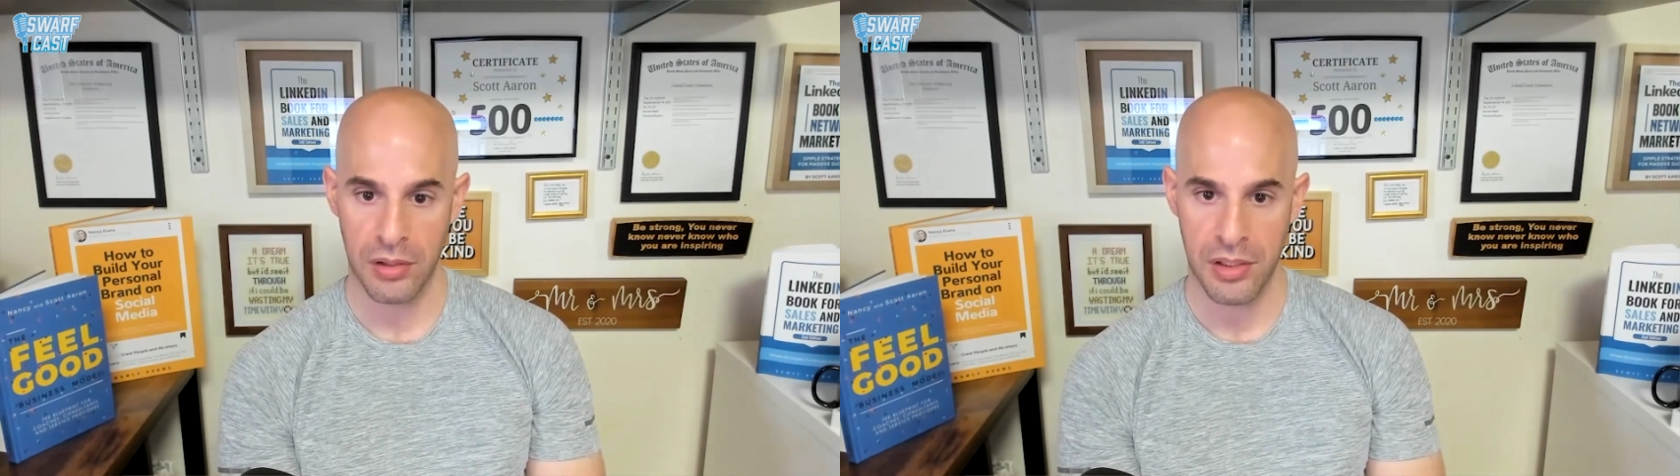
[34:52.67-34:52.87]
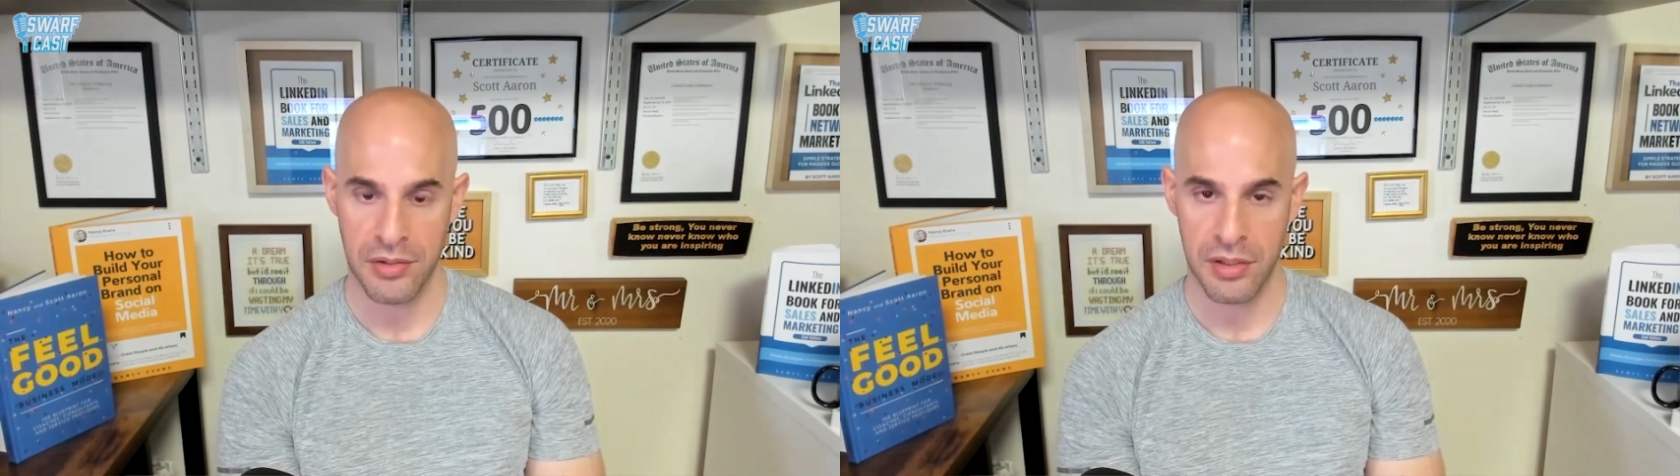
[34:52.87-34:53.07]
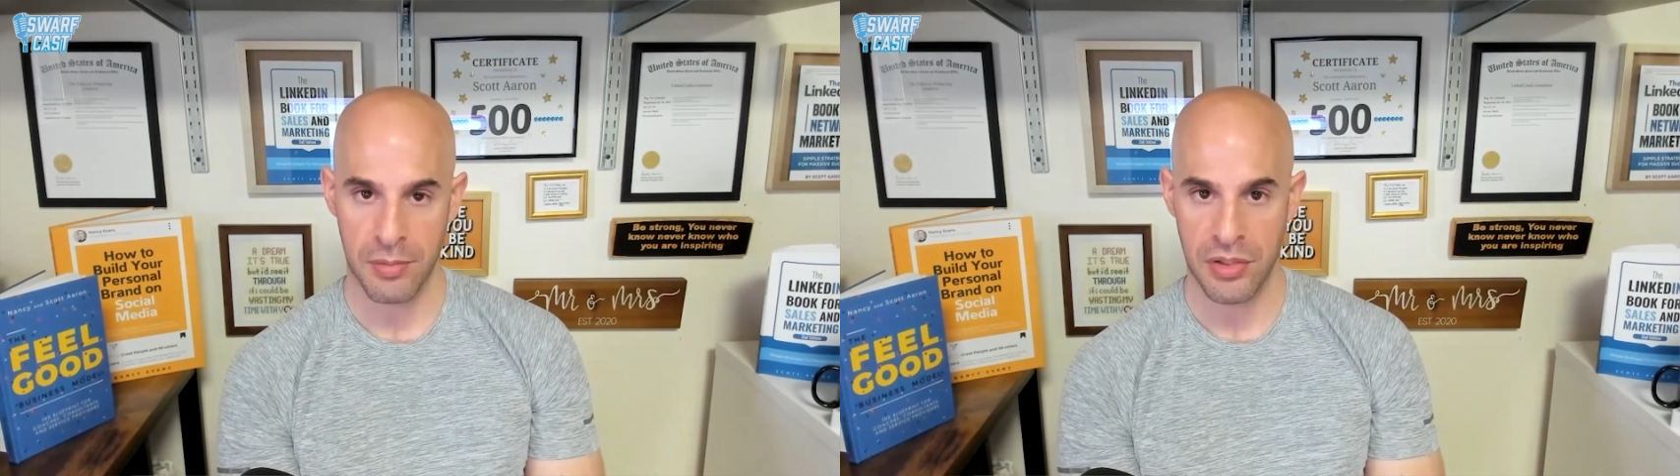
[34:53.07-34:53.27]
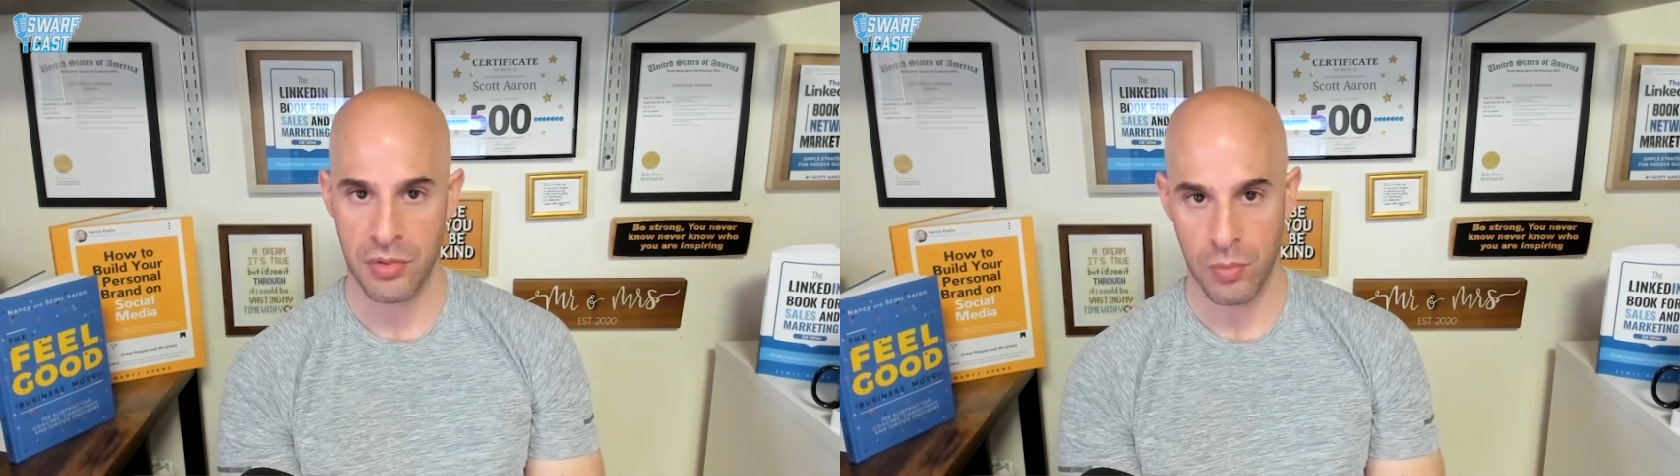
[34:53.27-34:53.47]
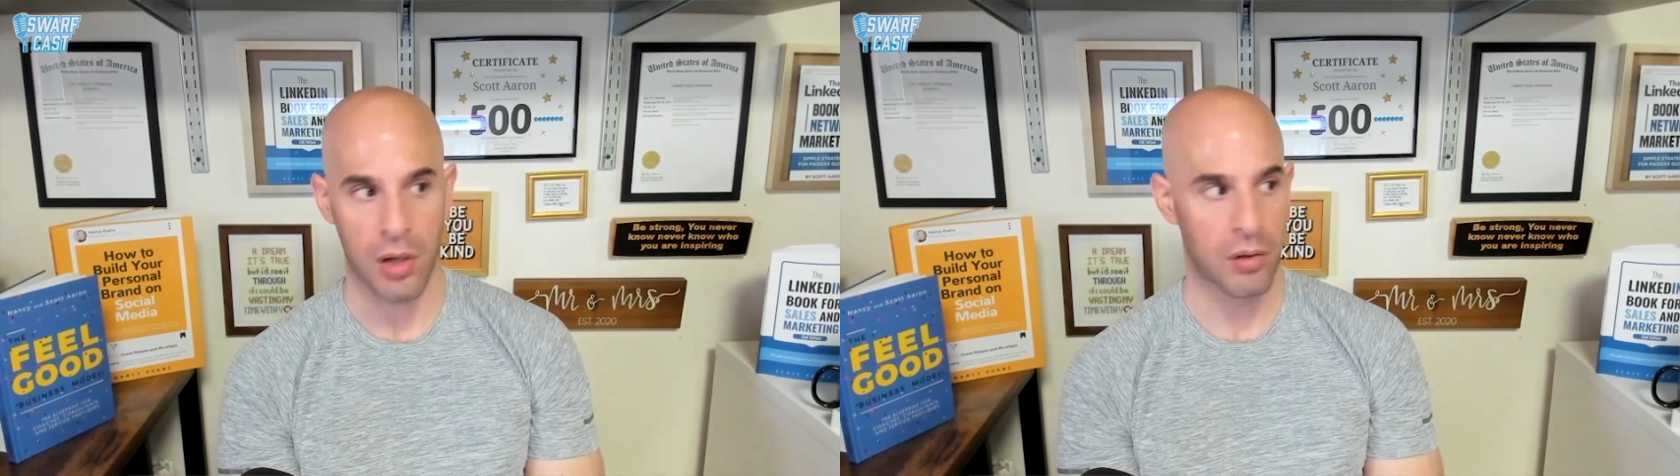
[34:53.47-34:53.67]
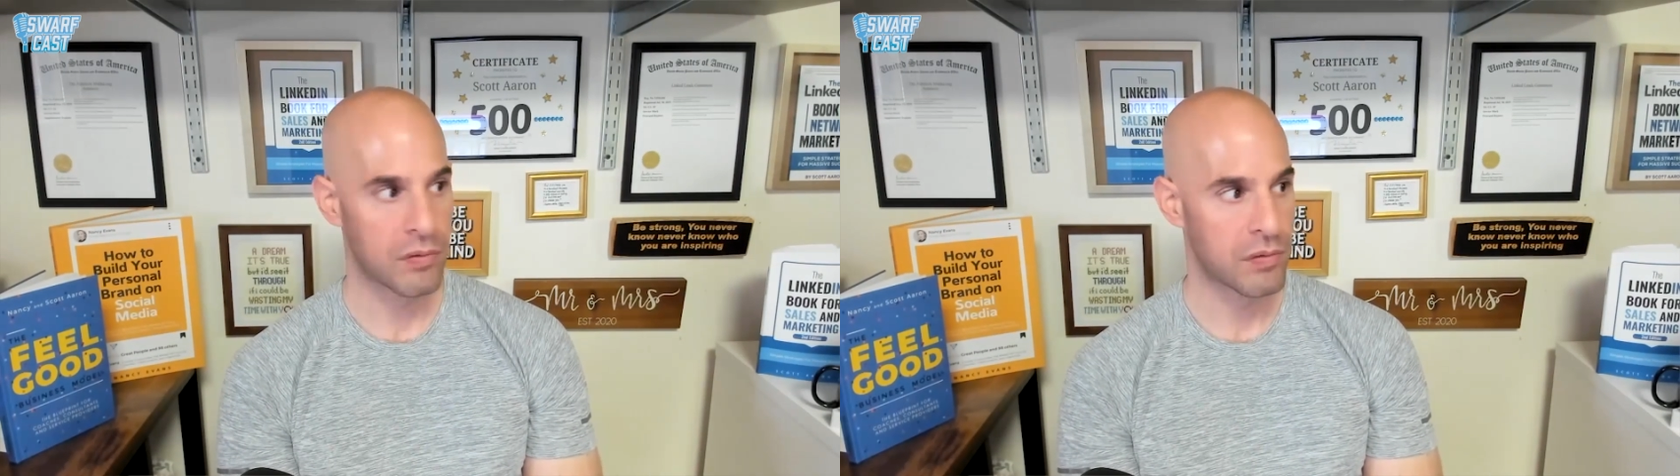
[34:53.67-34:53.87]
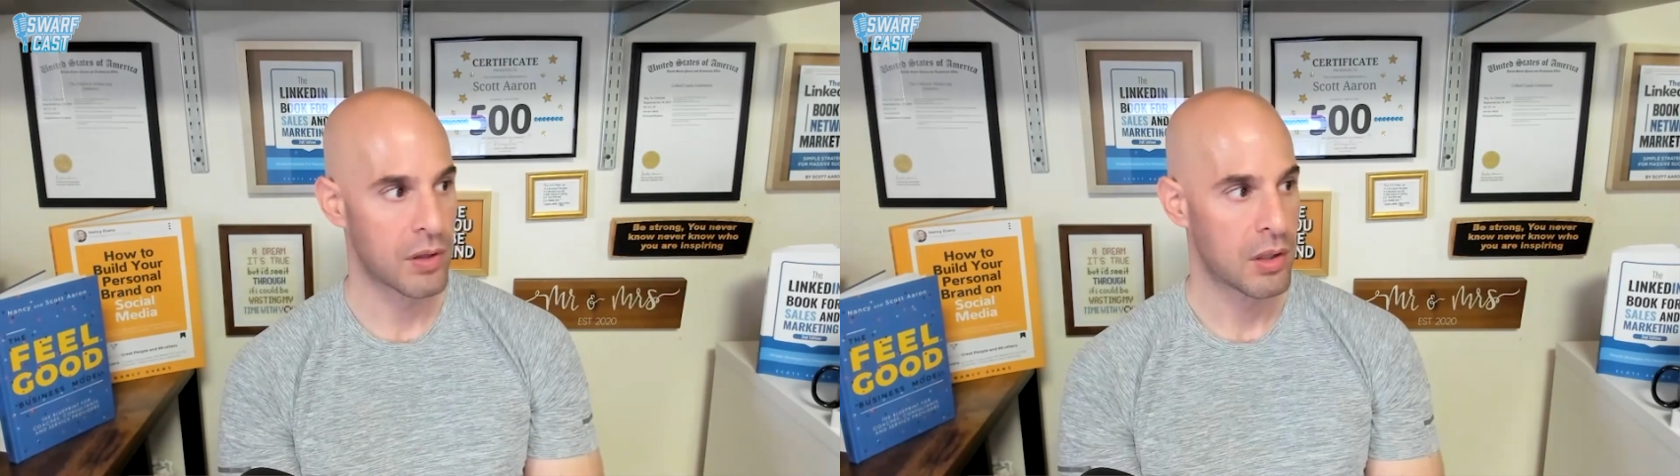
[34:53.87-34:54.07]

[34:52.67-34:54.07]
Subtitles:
He's going to be 12.